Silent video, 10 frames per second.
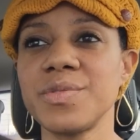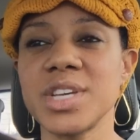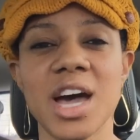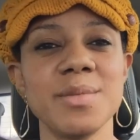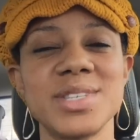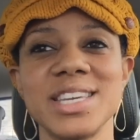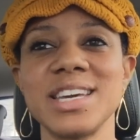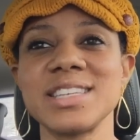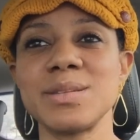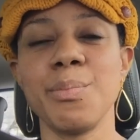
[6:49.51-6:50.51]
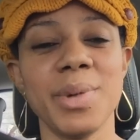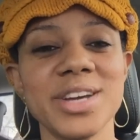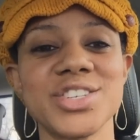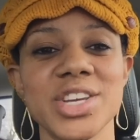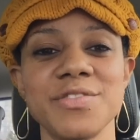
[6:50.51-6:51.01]
of time to get as
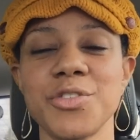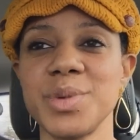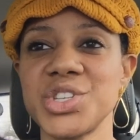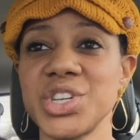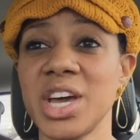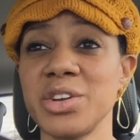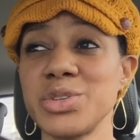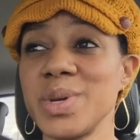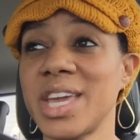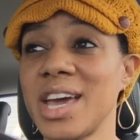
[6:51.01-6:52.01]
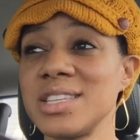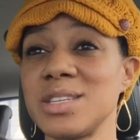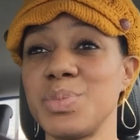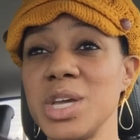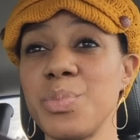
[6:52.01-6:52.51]
much information out as we can
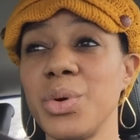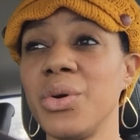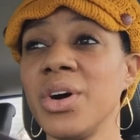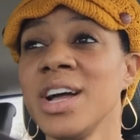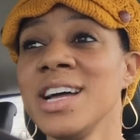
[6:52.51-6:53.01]
to people,